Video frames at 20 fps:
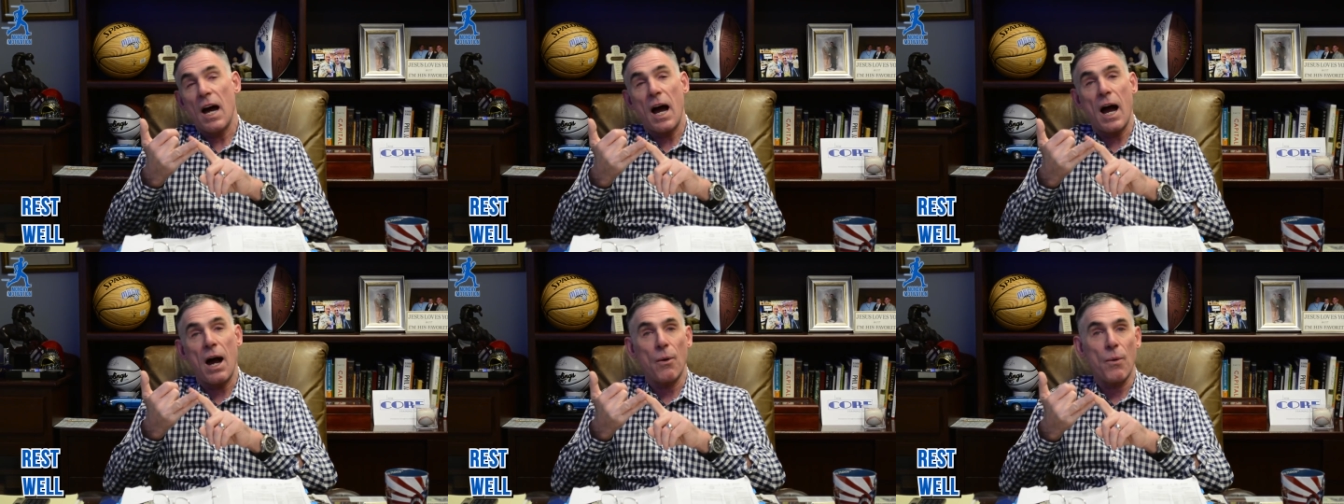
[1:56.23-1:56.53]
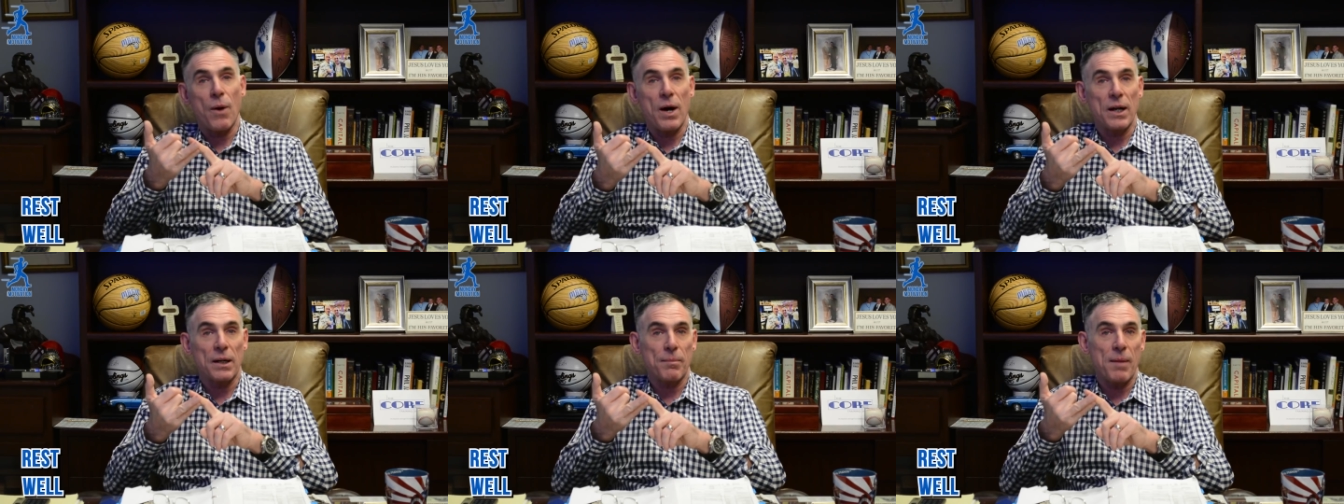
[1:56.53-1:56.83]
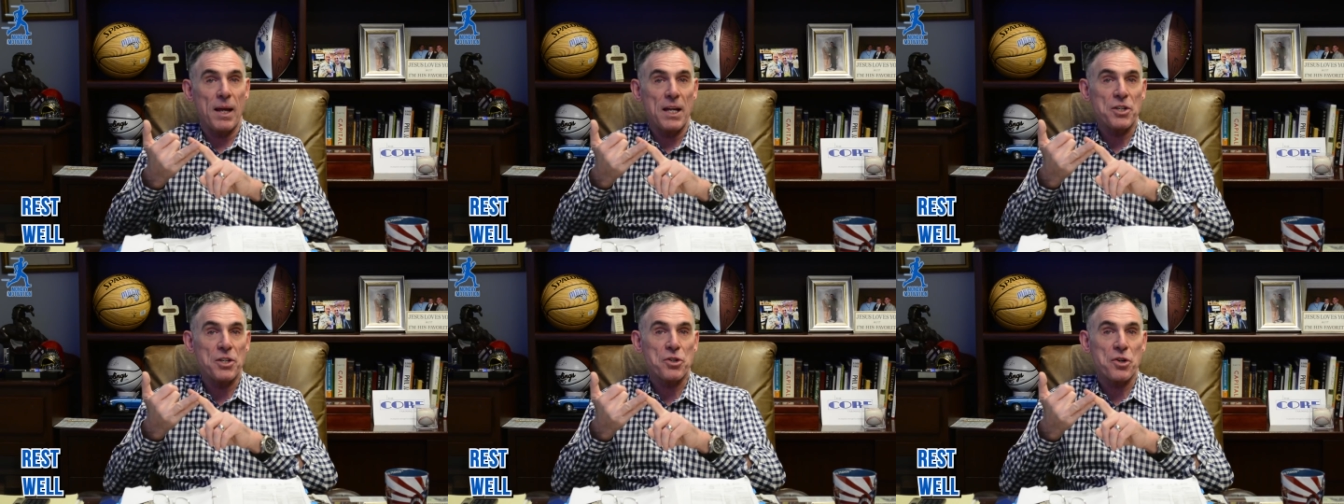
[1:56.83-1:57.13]
I want to
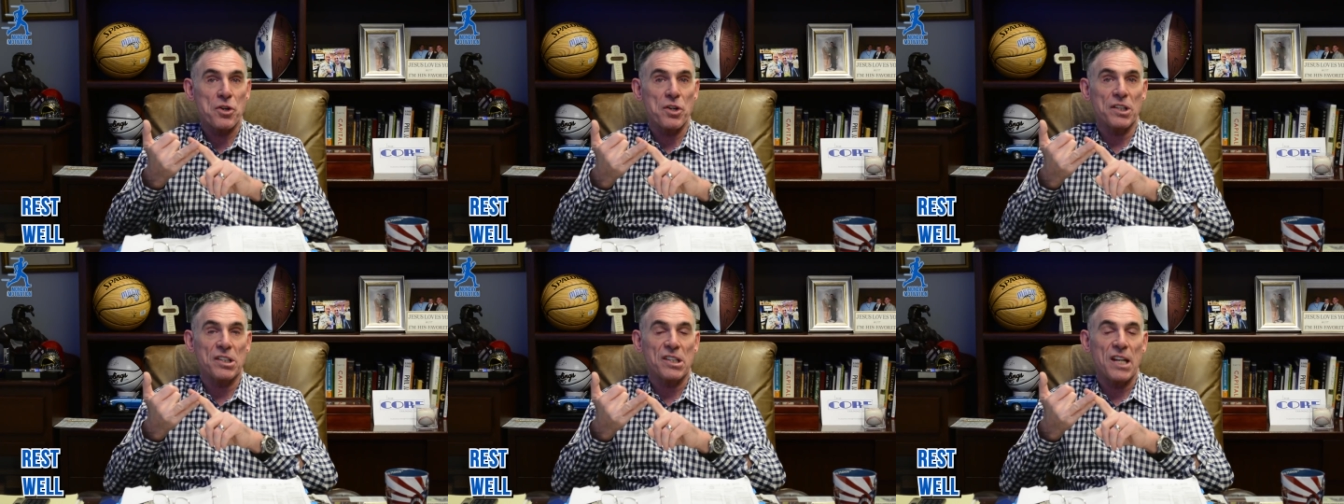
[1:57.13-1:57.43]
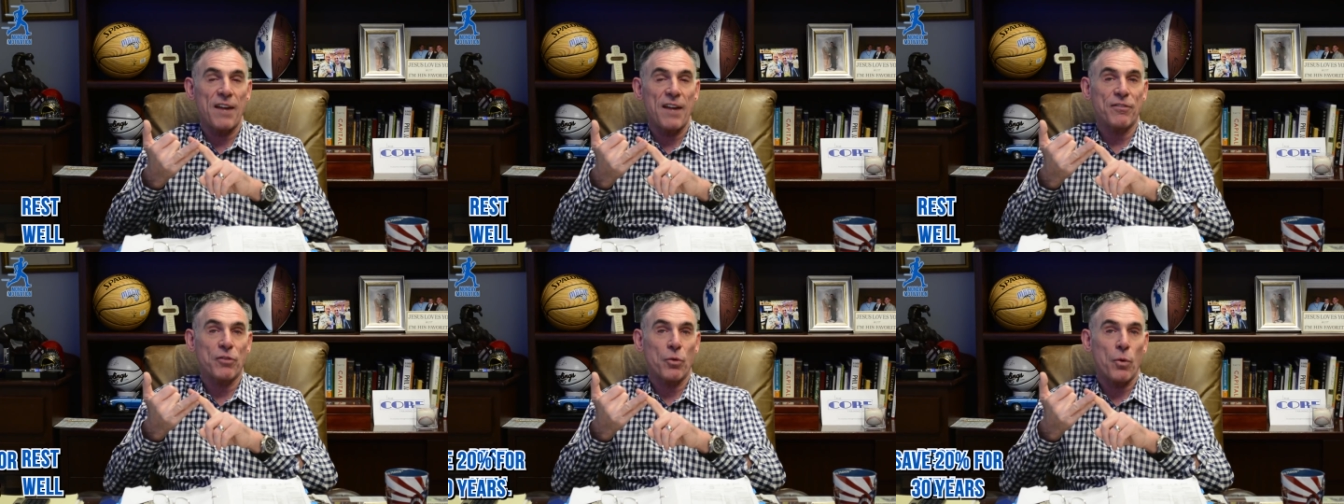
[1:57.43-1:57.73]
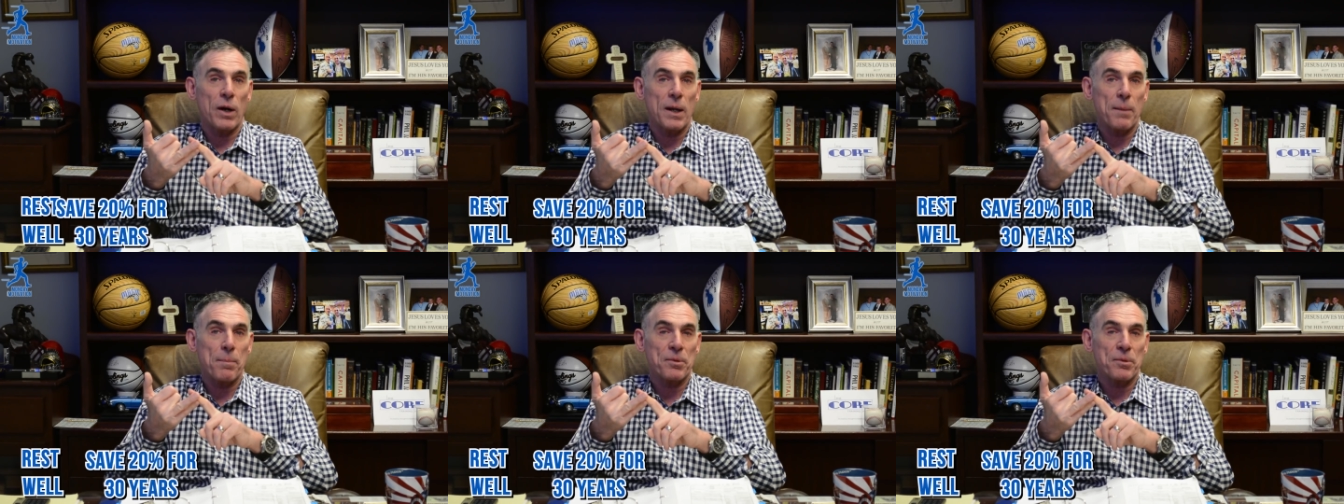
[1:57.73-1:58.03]
make sure you save
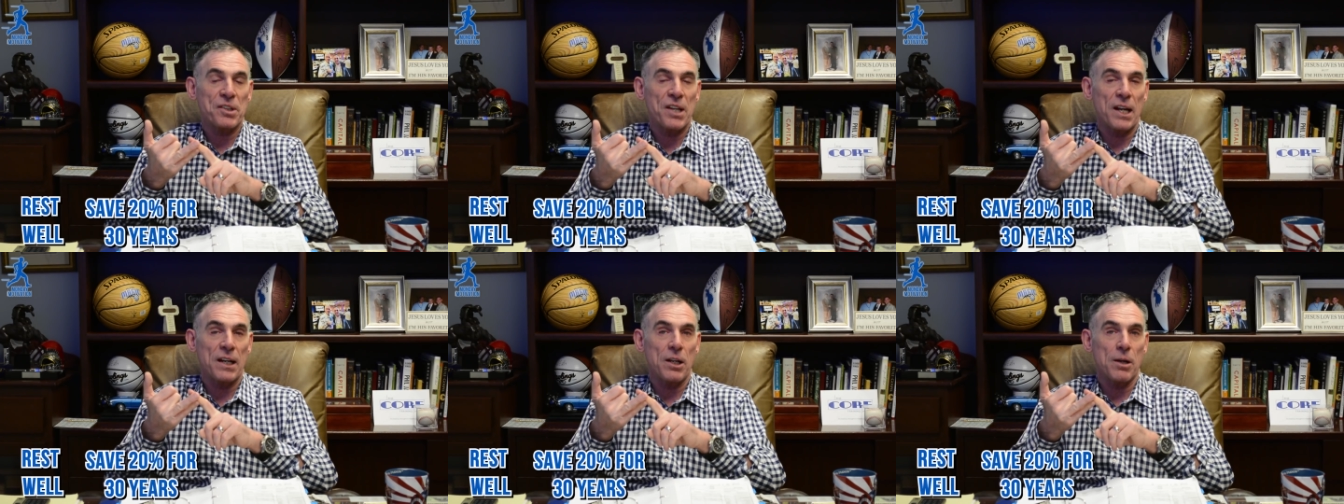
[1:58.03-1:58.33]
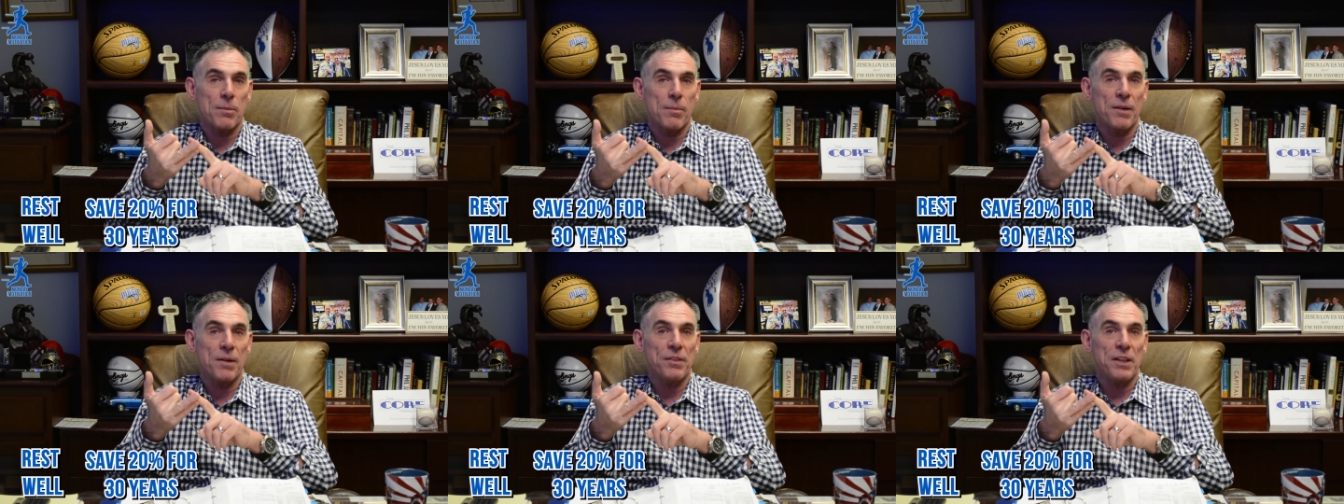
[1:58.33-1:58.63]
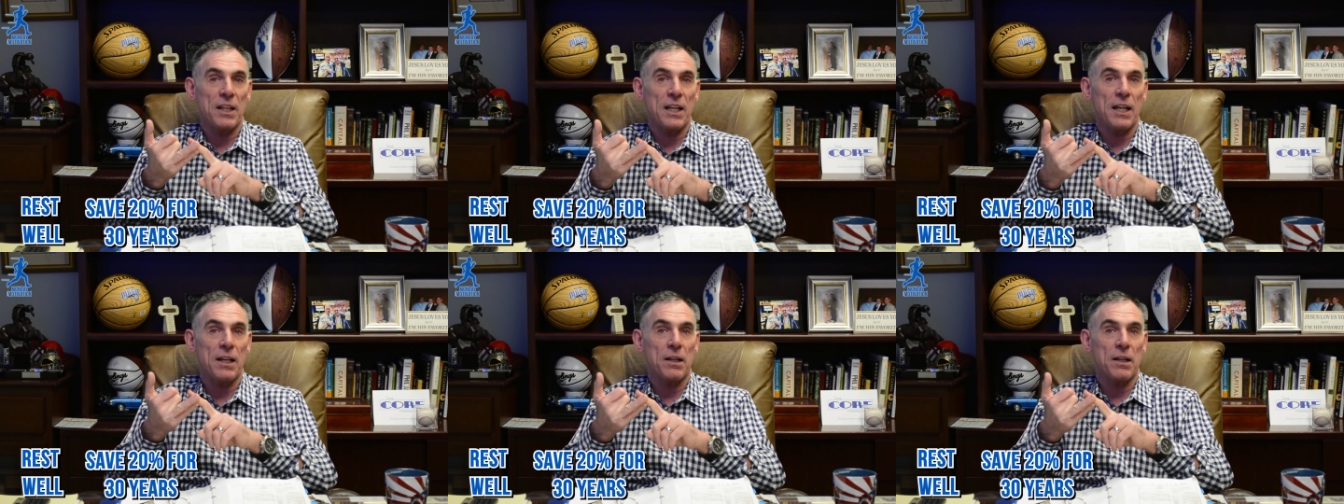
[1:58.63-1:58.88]
20% of your monthly